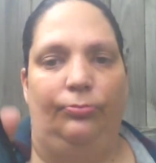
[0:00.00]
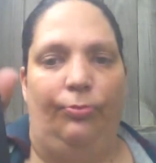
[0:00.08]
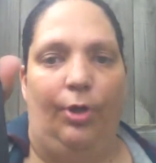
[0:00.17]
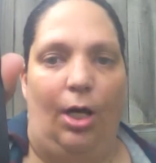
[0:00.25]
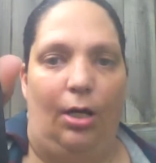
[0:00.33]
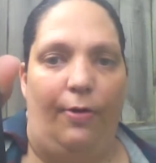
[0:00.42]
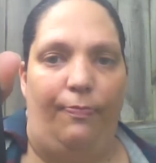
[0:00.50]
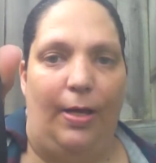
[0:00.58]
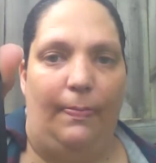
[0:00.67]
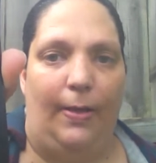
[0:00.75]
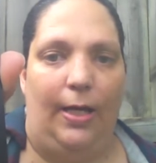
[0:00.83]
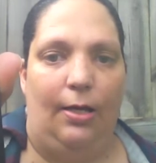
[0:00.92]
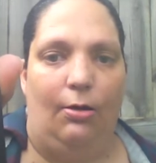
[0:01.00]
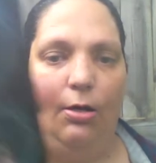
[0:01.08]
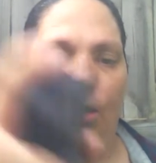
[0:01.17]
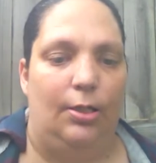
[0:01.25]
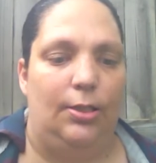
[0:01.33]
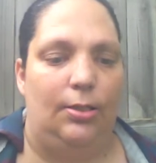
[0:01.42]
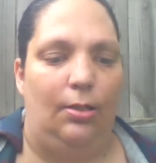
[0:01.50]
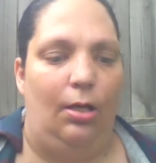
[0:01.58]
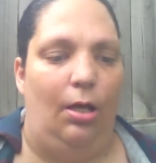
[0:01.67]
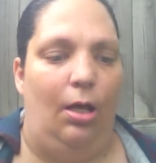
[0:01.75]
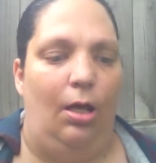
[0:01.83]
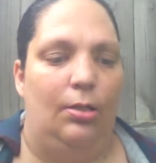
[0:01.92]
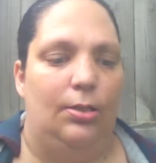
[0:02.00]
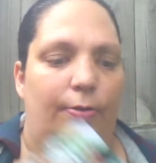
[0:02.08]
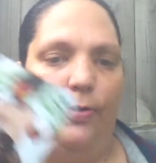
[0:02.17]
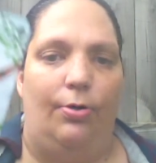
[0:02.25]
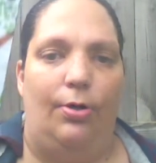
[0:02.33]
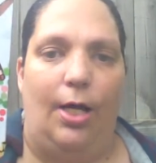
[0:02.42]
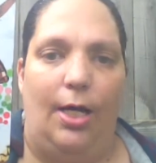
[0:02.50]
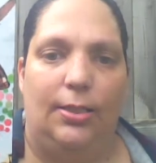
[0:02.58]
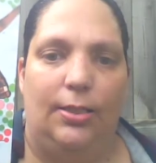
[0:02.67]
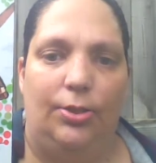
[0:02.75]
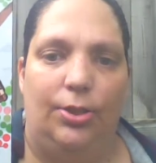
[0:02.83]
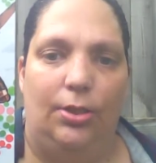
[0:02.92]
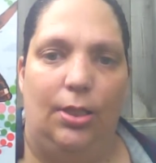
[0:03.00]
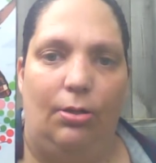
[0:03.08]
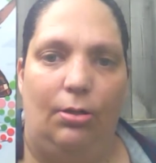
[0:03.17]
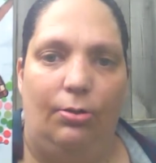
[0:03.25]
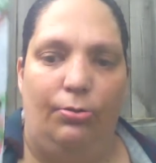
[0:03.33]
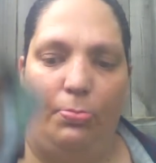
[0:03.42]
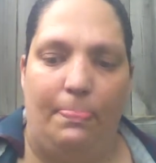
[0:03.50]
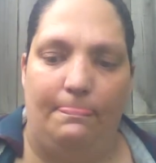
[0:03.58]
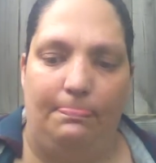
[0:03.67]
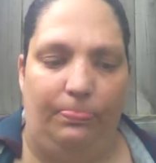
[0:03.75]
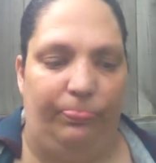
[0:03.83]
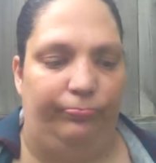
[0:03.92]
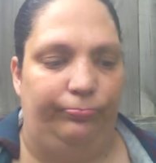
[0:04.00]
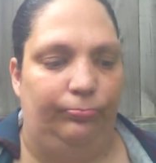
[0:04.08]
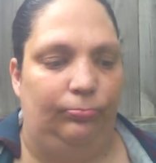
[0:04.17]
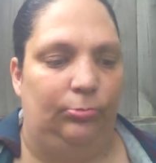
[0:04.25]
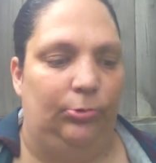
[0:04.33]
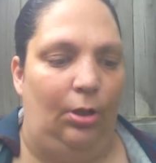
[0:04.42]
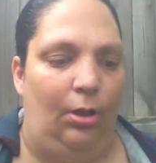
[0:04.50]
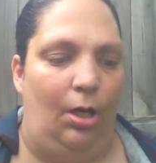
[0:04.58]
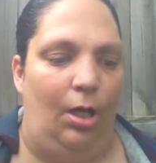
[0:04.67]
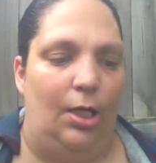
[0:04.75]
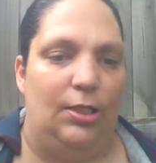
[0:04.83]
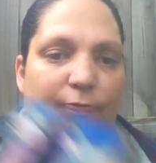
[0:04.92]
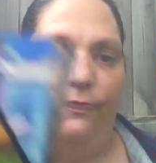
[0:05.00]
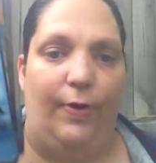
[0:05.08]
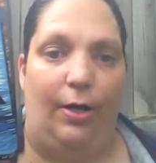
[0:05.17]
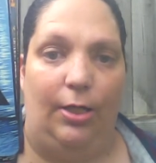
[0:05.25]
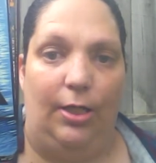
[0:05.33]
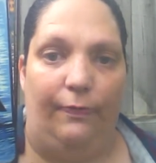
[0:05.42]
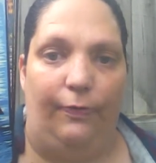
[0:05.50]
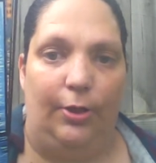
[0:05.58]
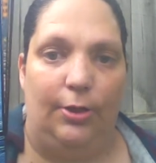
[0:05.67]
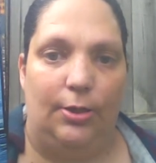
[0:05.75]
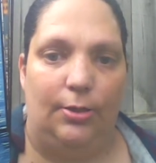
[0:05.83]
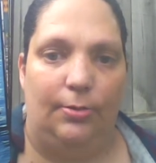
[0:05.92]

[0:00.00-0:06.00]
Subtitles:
Got it off my playing cards. Third Eye Ascension Tarot. It's very different.